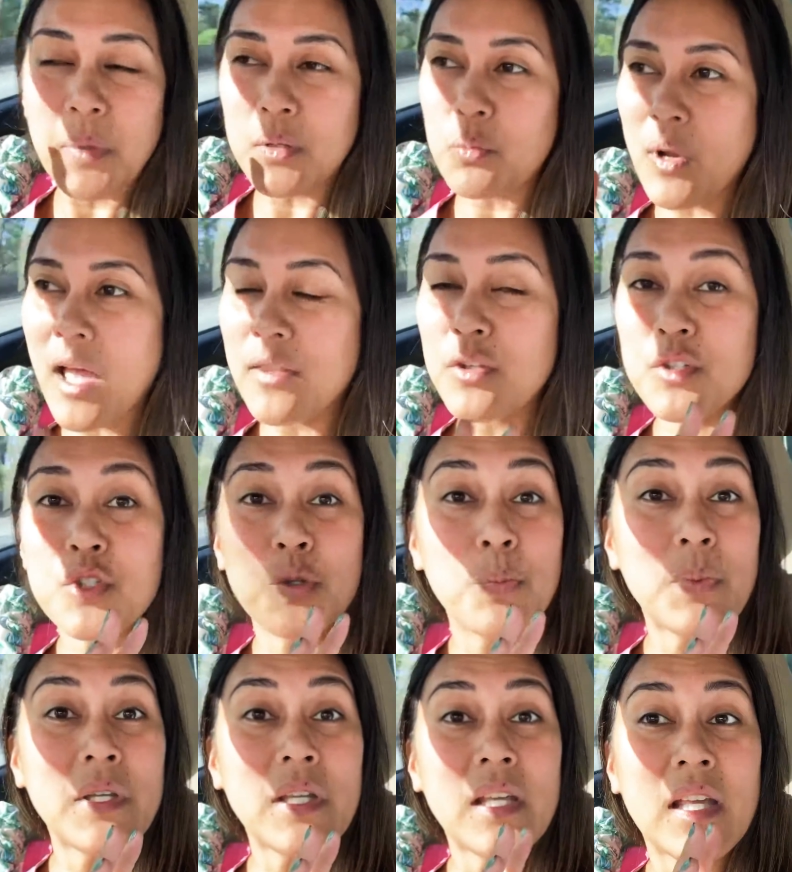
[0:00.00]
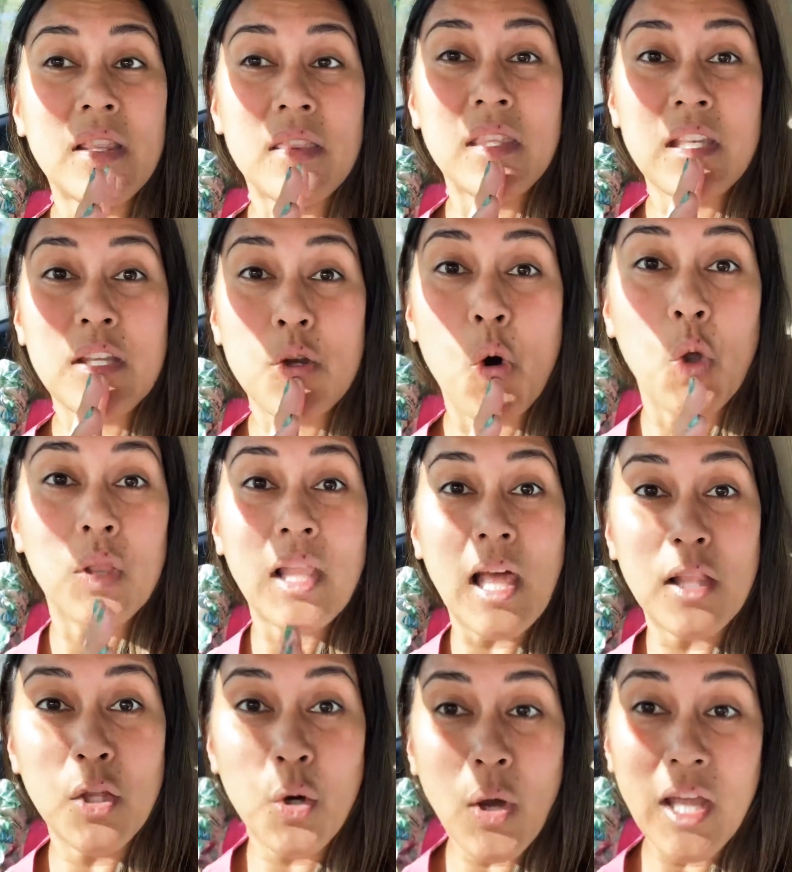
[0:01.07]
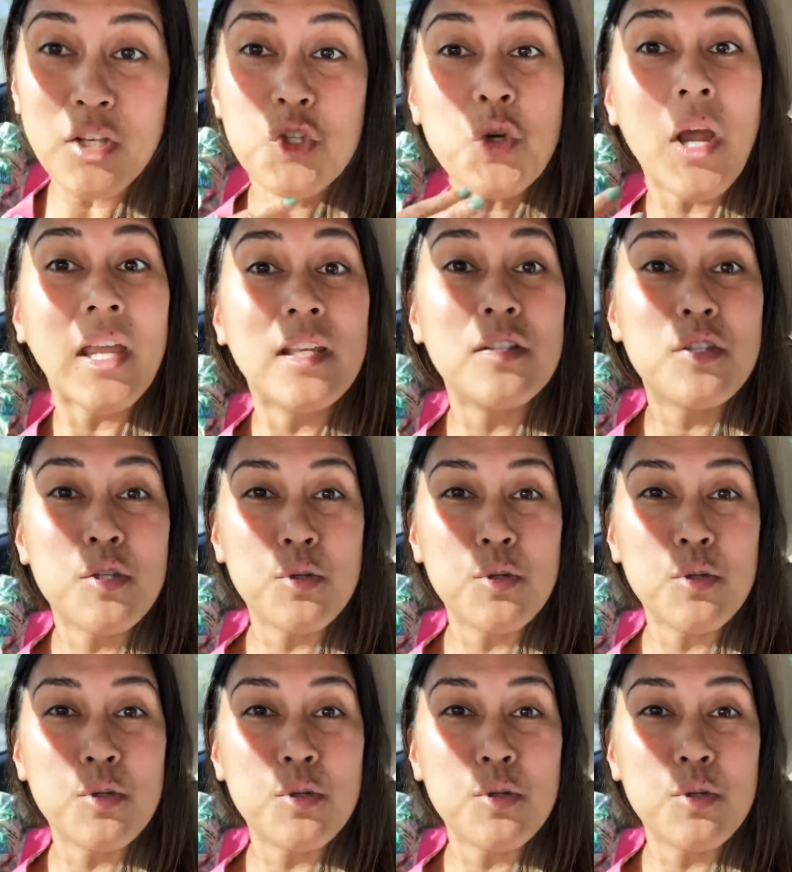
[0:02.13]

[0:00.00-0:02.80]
but rather to be in the olelo and trying